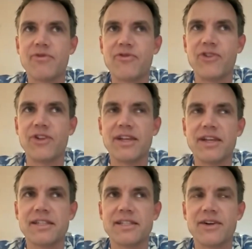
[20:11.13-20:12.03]
fully
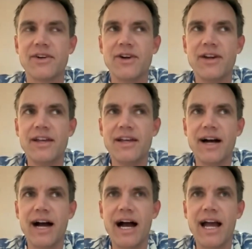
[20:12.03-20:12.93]
until
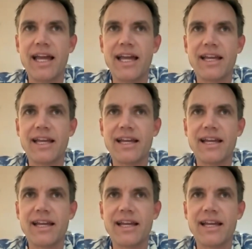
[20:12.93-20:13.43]
I,